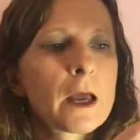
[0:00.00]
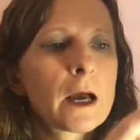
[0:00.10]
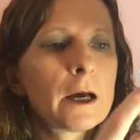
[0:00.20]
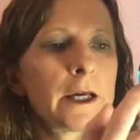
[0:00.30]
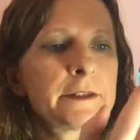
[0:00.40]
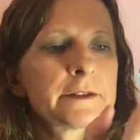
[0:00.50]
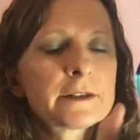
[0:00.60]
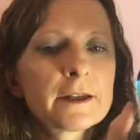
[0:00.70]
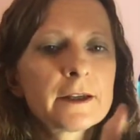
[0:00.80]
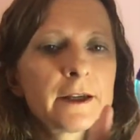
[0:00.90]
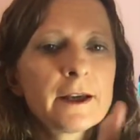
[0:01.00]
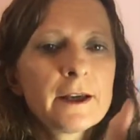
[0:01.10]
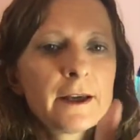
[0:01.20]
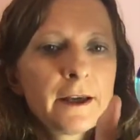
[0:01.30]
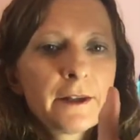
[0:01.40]
And
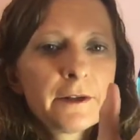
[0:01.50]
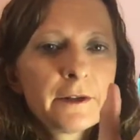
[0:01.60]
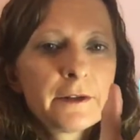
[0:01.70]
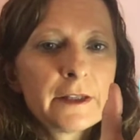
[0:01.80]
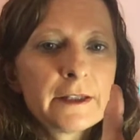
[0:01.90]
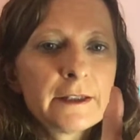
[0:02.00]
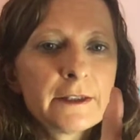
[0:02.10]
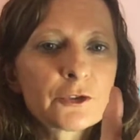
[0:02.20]
the